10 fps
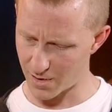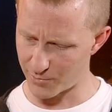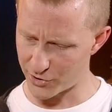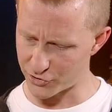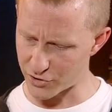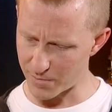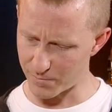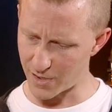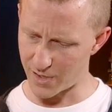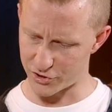I'm going
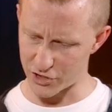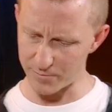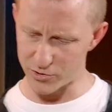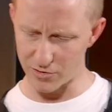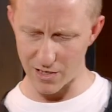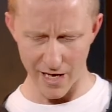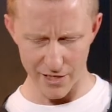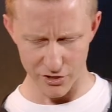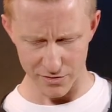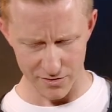to jump to
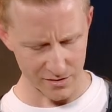Galatians